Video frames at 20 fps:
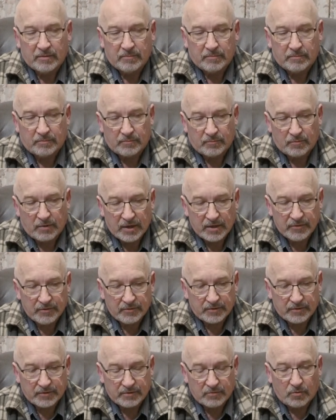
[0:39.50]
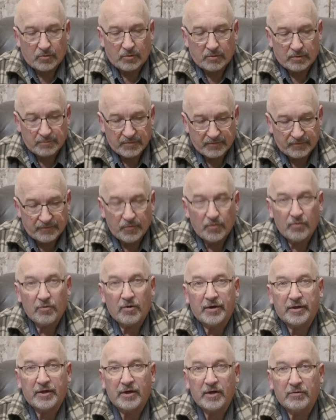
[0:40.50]
rather than, or
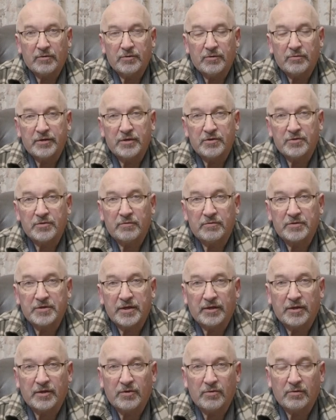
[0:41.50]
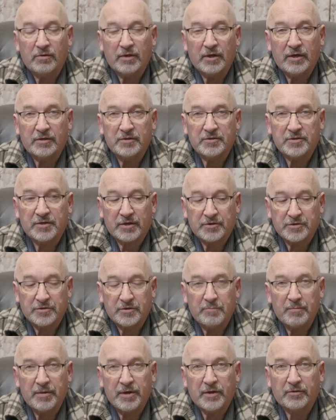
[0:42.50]
before I go and do any sort of technical discussion
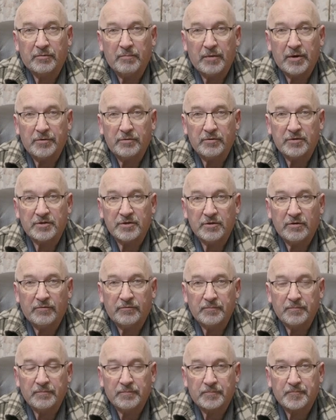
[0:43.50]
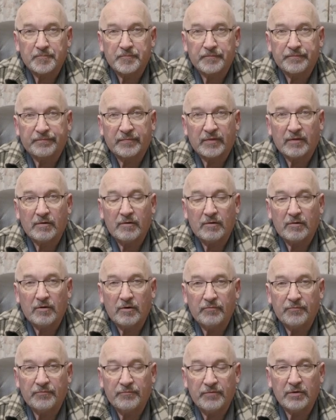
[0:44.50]
about the motor itself, I
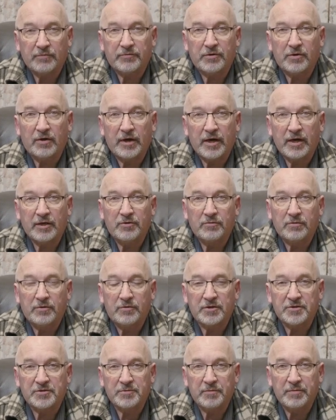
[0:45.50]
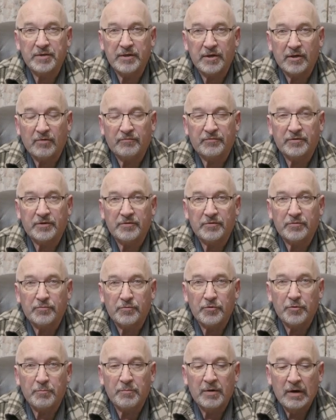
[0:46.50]
felt that I had to address the big elephant in the
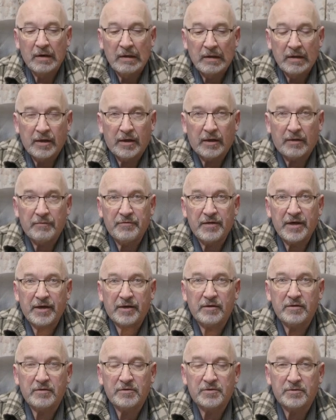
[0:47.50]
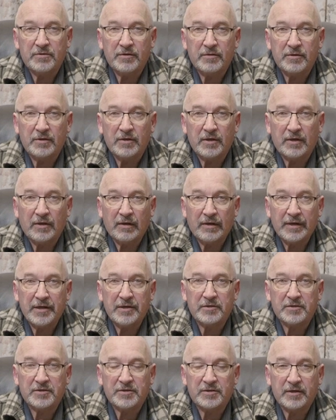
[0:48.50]
room, and that is the
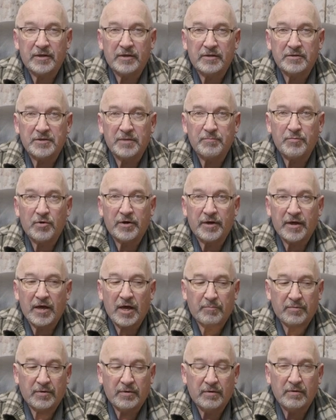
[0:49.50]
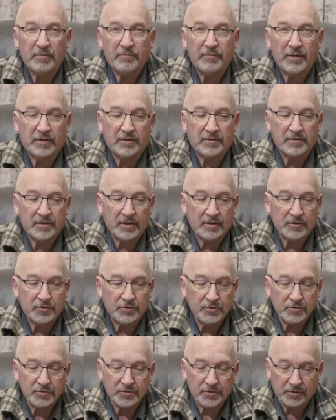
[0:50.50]
latest Zeapon app that is
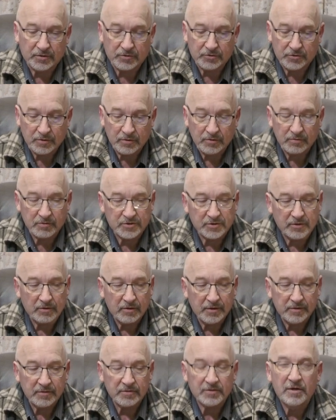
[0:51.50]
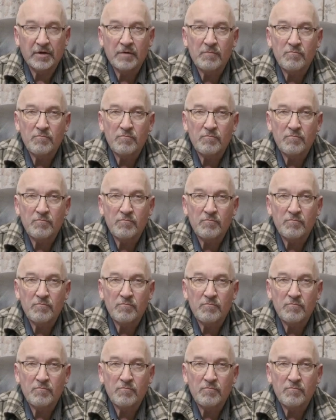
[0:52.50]
used to control the sliders